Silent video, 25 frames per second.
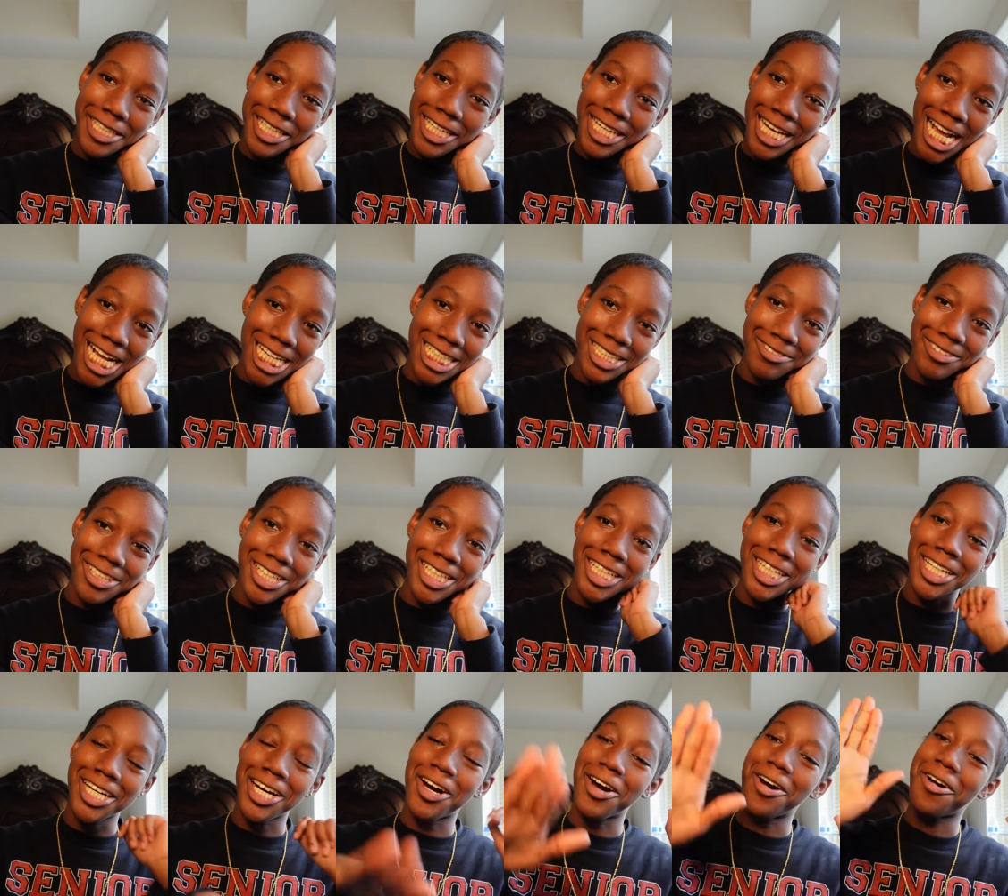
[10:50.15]
the next
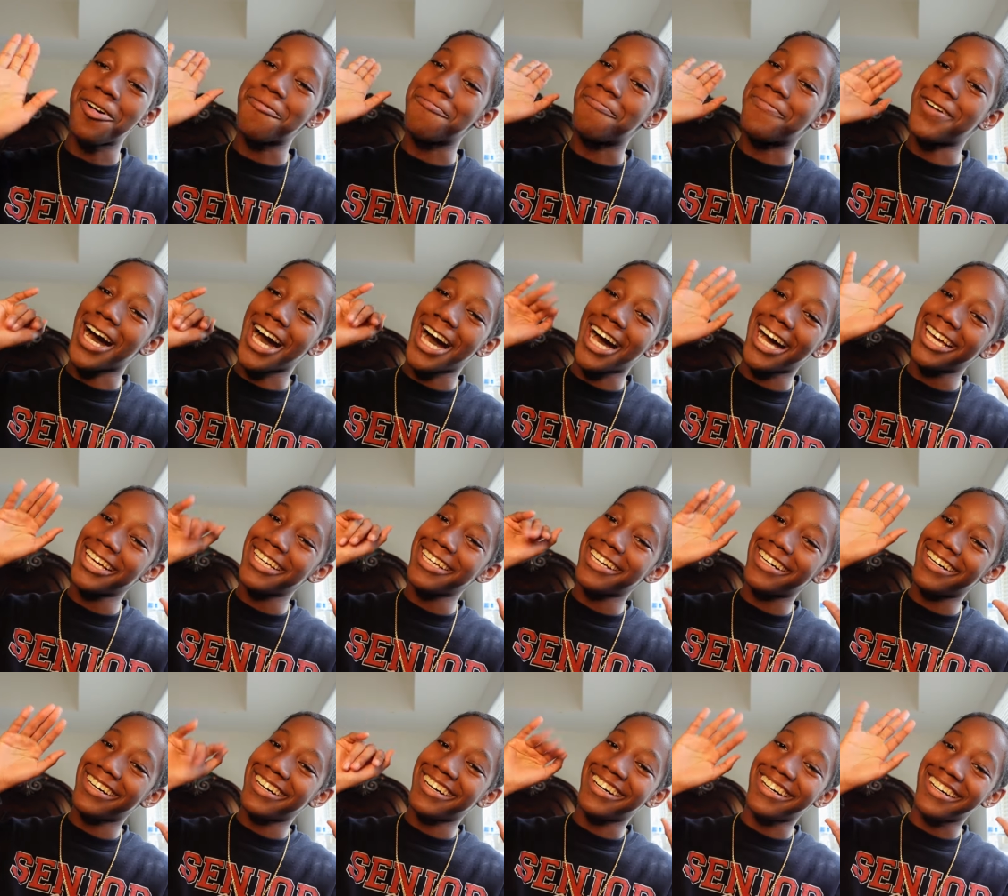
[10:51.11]
video. Bye,
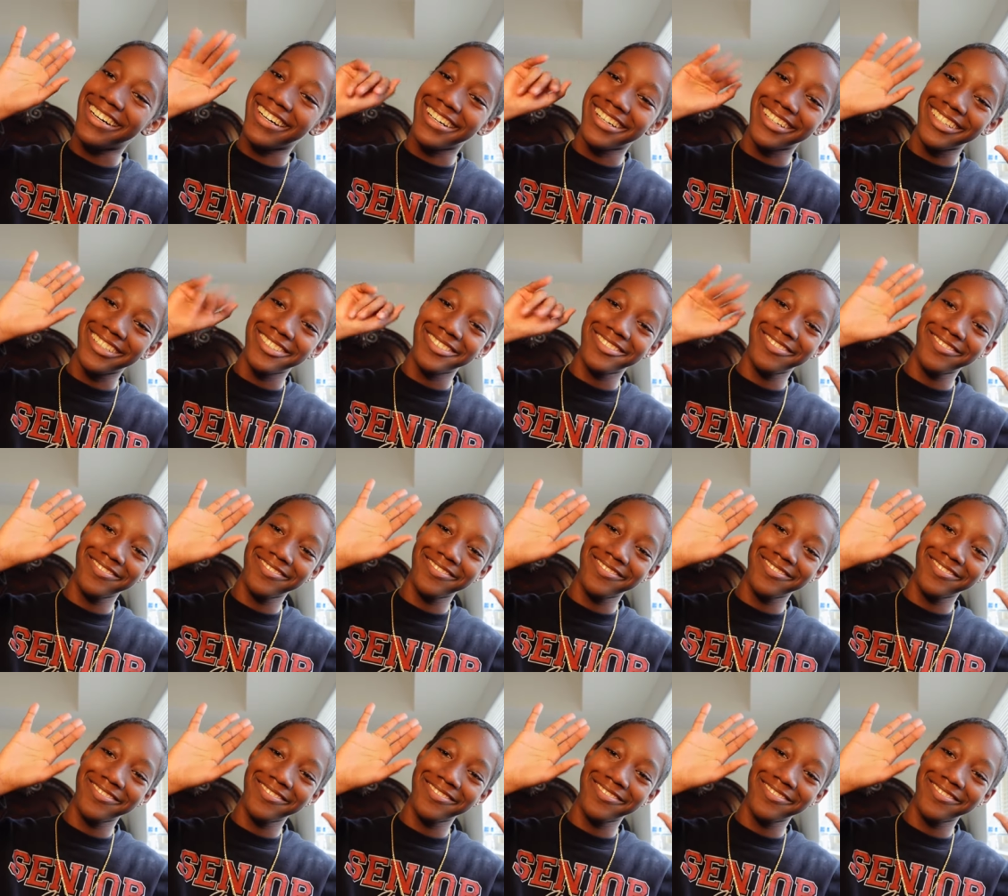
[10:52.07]
y'all.